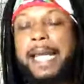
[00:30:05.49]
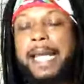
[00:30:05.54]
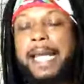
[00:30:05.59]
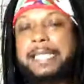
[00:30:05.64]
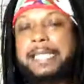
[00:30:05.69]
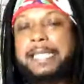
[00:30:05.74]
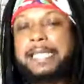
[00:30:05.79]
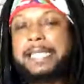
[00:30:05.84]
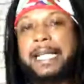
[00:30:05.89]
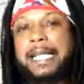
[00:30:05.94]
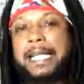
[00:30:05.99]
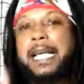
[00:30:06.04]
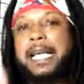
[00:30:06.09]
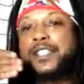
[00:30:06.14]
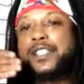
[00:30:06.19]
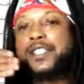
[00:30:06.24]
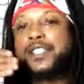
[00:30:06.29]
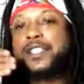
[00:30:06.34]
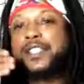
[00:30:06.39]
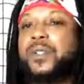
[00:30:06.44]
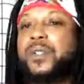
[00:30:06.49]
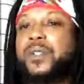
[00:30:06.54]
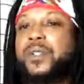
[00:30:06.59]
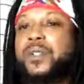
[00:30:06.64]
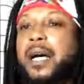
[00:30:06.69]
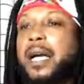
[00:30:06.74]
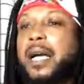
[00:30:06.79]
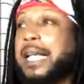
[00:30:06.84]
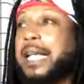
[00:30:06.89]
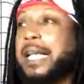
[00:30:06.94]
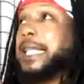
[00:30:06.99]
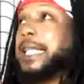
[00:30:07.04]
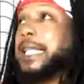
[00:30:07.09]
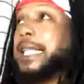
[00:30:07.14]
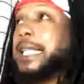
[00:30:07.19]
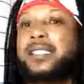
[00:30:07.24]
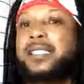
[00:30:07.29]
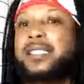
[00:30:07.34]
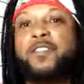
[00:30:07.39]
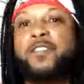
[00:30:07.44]
Is get a certain
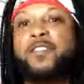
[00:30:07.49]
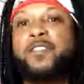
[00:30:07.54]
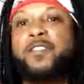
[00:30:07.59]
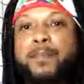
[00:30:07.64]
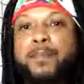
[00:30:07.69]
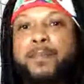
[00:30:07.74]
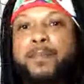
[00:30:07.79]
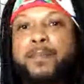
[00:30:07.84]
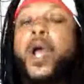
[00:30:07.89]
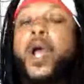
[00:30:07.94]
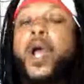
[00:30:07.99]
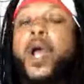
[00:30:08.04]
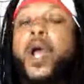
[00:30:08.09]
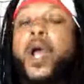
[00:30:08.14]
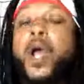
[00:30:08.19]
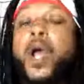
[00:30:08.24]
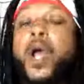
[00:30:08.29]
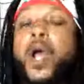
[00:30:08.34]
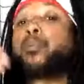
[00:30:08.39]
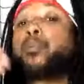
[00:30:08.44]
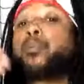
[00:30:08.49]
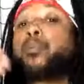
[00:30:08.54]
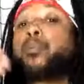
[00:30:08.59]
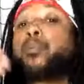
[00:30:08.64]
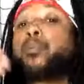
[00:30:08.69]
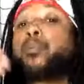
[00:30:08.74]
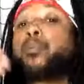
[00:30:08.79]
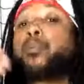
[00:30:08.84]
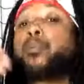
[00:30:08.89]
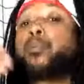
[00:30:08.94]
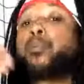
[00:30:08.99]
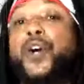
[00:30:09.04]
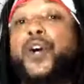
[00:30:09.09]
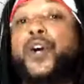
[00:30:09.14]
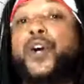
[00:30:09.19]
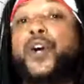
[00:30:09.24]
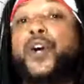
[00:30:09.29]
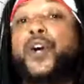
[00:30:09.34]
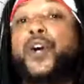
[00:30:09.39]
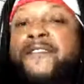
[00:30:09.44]
class of people that
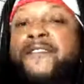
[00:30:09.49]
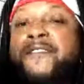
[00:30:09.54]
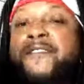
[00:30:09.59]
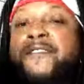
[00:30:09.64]
prefer the